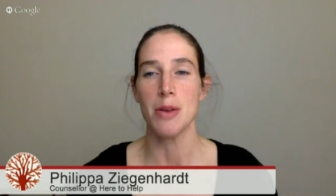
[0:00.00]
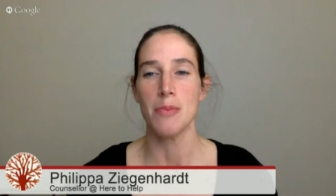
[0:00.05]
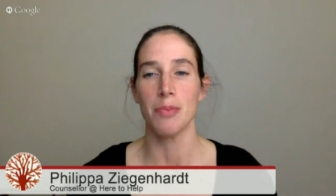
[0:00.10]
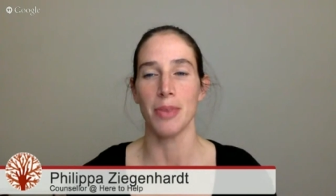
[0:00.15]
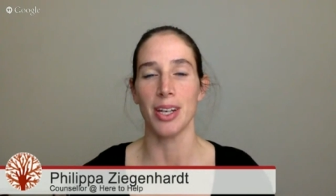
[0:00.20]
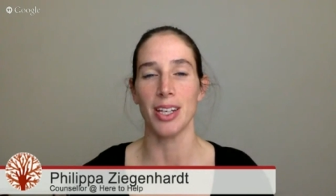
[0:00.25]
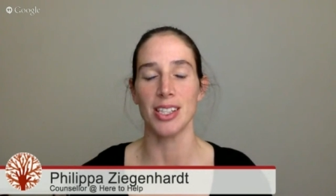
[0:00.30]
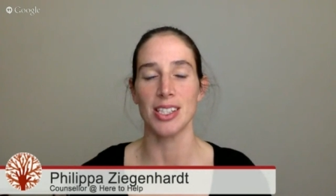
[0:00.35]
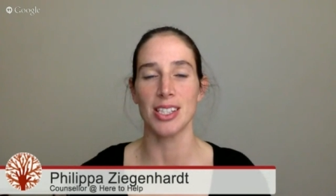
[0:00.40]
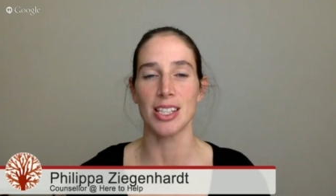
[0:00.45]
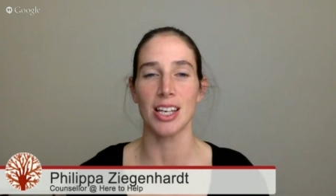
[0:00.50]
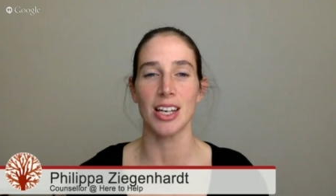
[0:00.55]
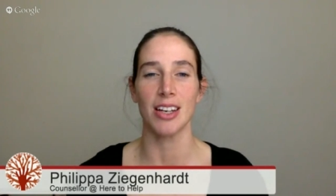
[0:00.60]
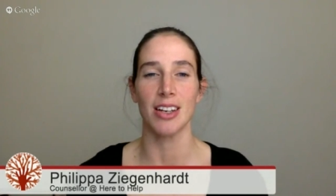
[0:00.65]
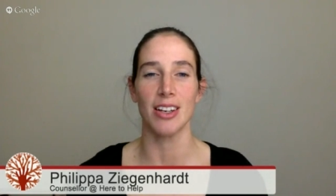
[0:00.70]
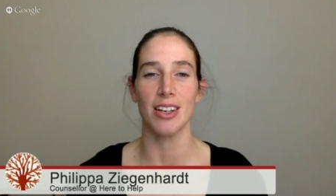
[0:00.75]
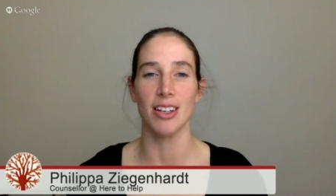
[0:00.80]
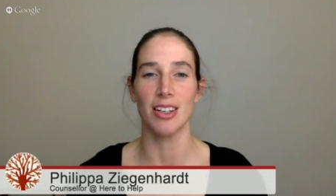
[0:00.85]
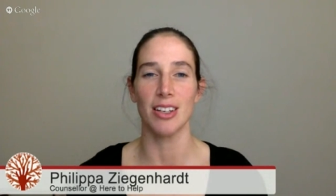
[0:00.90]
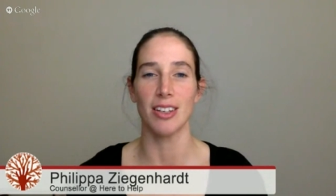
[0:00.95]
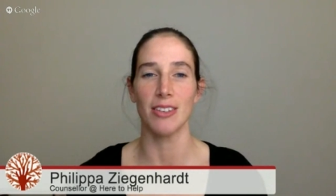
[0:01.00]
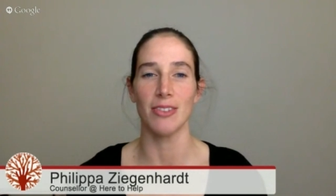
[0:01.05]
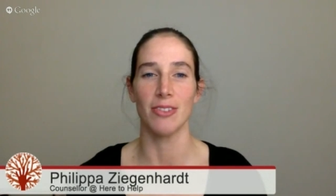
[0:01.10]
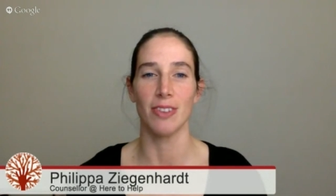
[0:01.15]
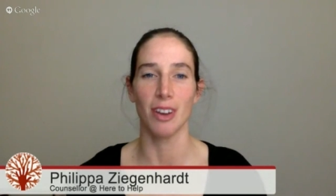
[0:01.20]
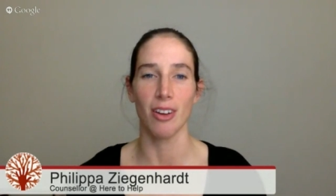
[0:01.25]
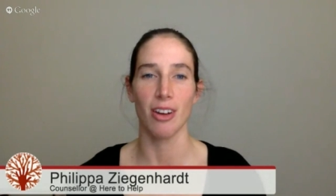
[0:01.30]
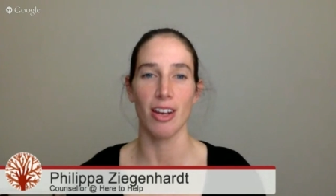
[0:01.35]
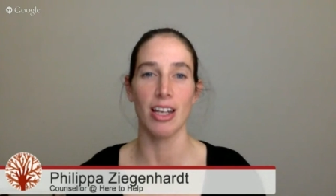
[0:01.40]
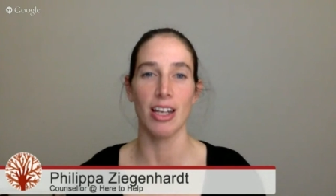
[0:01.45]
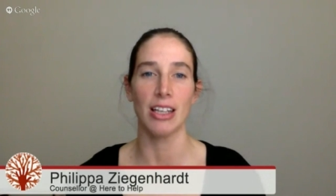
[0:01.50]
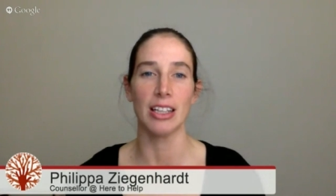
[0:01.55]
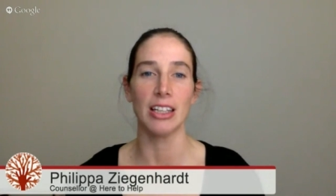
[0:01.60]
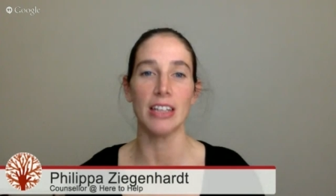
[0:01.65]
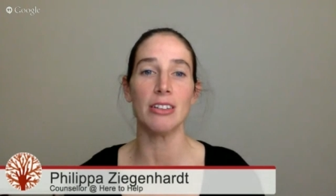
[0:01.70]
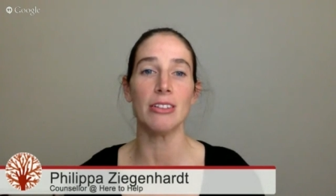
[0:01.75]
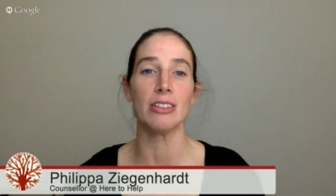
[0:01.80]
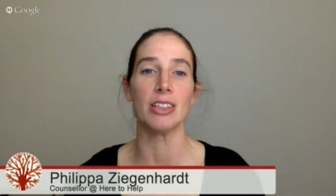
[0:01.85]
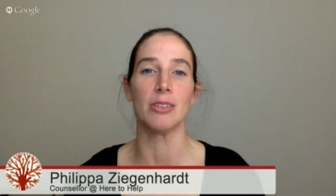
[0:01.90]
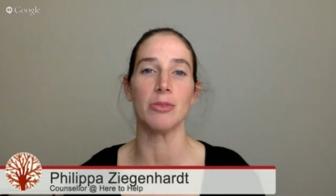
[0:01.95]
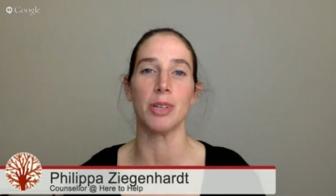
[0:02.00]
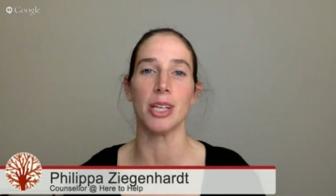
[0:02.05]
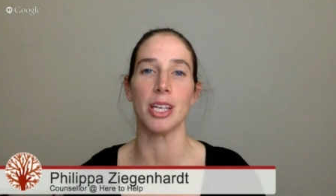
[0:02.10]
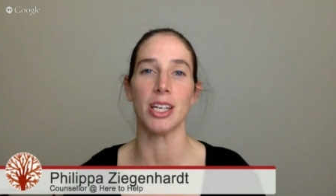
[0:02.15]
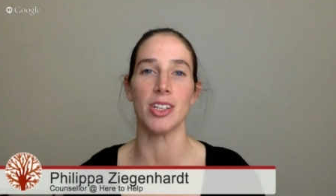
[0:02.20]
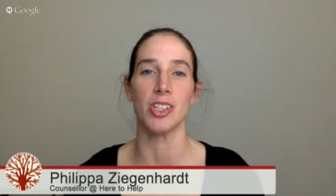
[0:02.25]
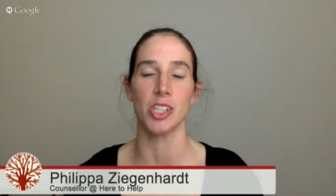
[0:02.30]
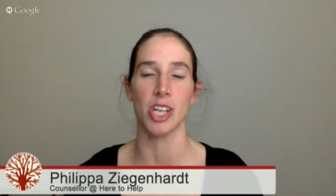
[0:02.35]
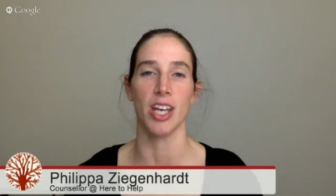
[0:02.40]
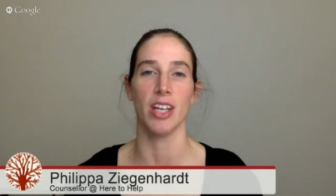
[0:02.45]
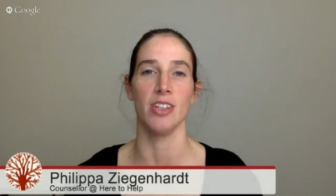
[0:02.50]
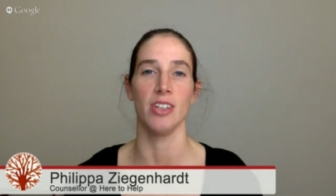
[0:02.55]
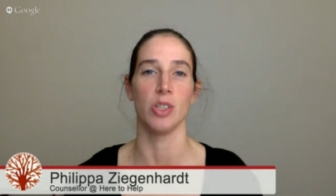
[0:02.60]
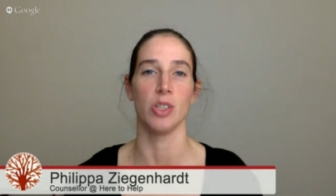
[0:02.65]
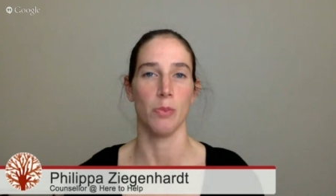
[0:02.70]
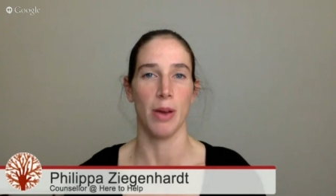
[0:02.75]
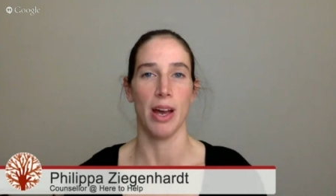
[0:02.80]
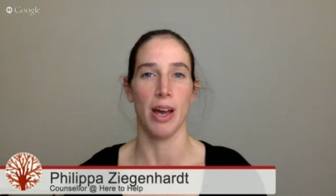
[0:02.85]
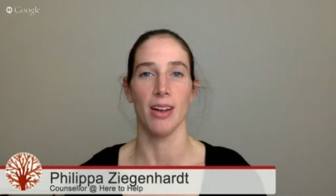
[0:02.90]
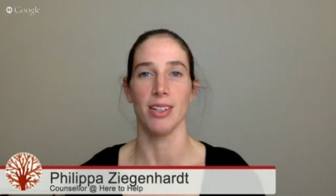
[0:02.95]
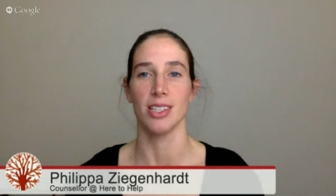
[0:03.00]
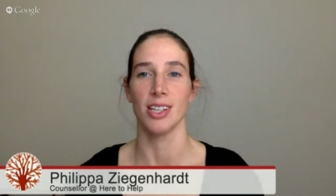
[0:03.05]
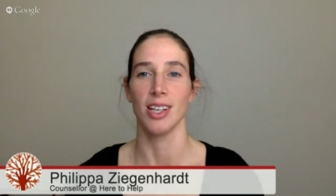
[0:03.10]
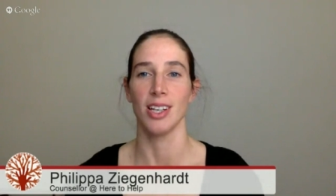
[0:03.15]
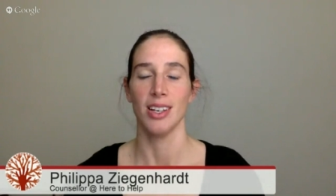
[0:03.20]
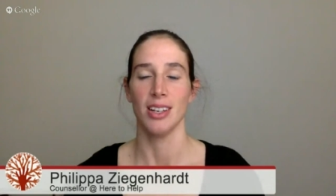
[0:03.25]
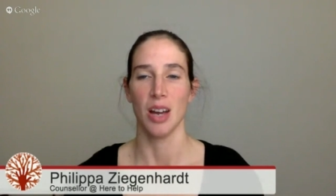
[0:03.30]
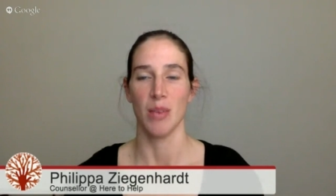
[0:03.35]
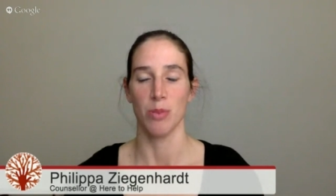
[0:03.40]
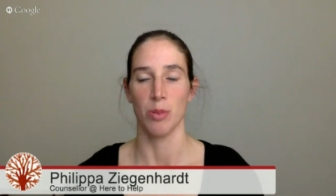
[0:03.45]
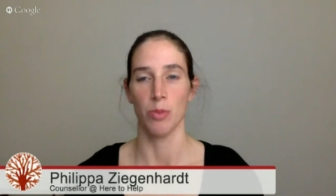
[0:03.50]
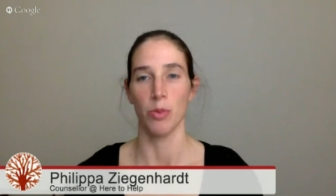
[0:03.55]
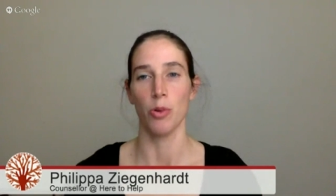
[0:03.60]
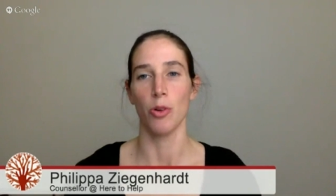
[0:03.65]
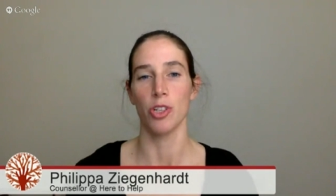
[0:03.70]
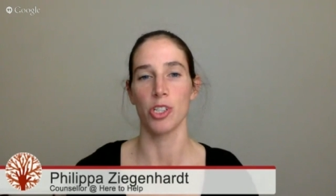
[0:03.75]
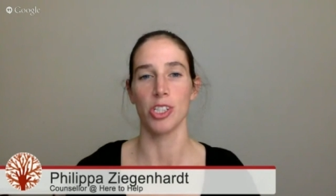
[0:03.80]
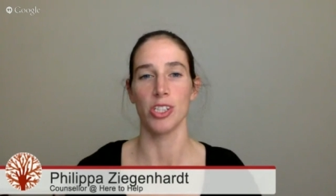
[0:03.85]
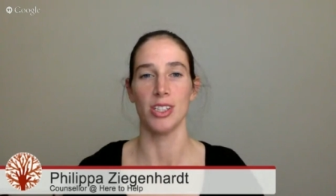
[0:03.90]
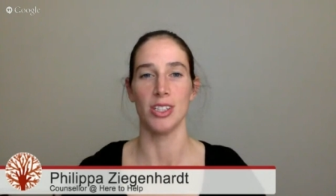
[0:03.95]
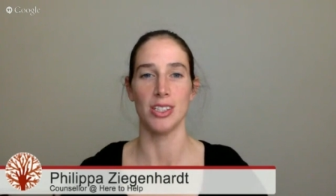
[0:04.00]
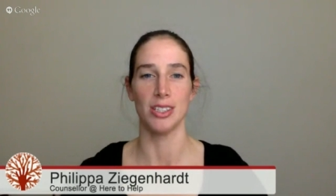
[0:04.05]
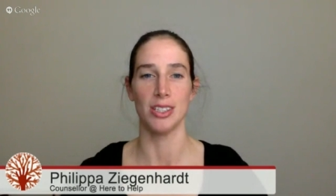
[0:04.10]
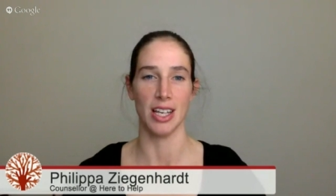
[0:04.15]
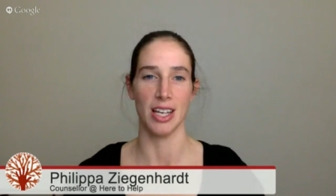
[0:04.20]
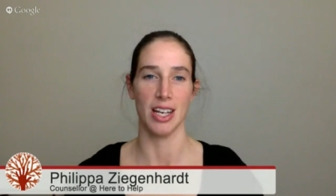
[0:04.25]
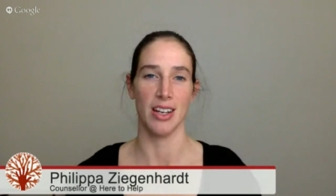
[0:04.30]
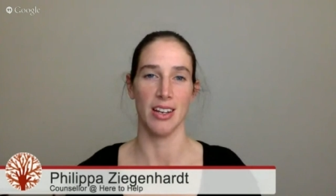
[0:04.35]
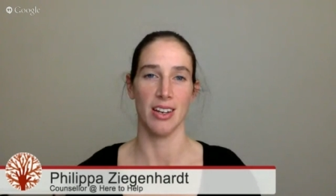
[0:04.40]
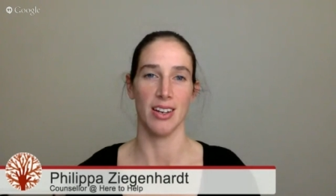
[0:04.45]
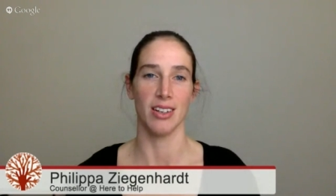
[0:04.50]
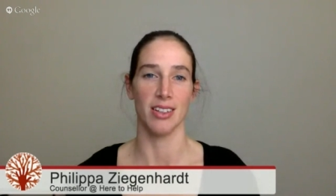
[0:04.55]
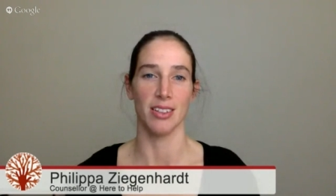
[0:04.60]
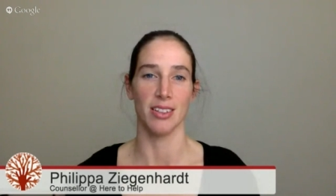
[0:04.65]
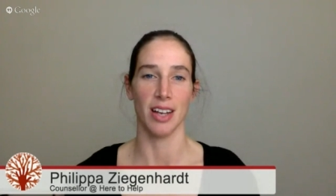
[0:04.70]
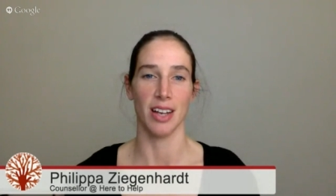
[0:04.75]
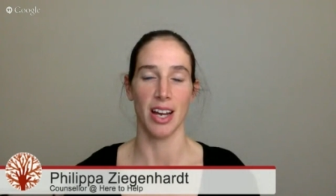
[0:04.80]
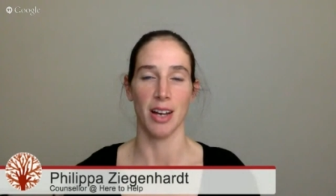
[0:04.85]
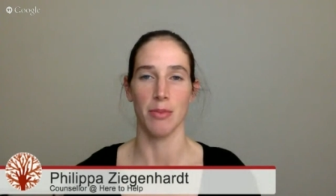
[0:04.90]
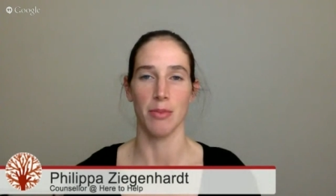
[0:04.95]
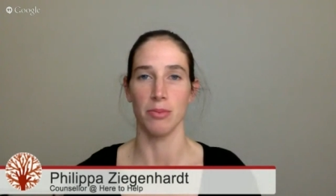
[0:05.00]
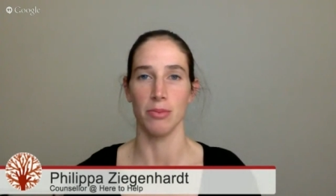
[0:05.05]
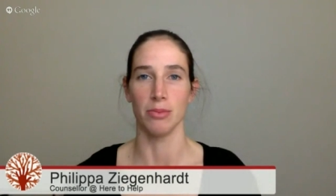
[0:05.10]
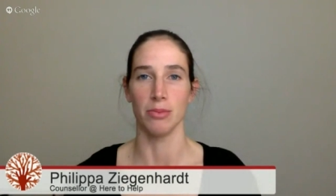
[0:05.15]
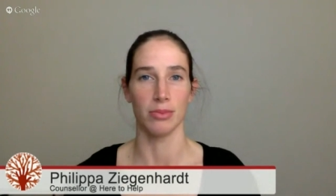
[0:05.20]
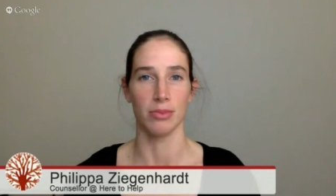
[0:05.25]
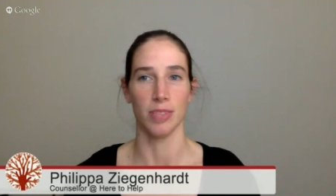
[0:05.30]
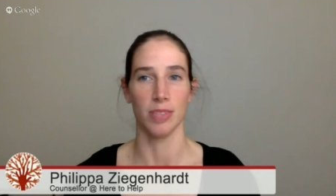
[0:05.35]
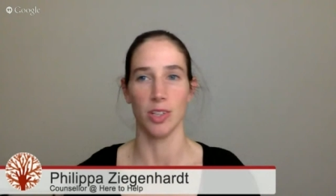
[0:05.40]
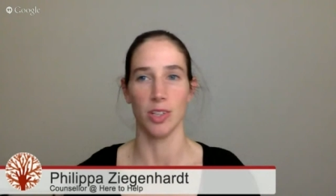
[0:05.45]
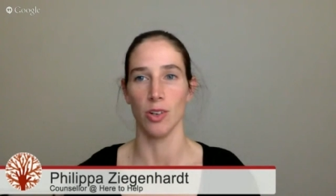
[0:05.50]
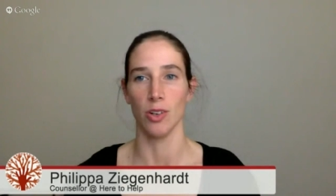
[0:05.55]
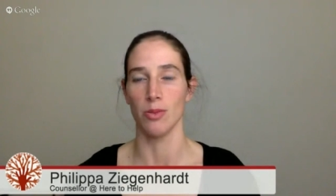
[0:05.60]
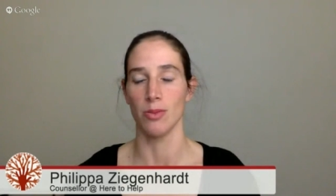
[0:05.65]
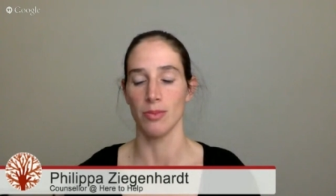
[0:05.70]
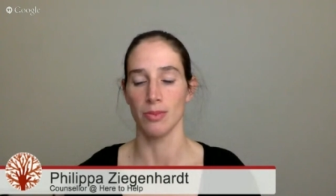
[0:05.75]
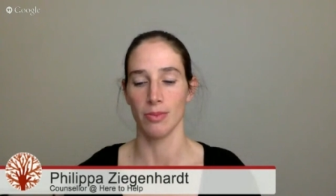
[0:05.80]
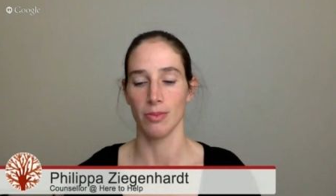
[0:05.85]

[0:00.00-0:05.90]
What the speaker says: but it's very little that we can change about our proportions and our, you know,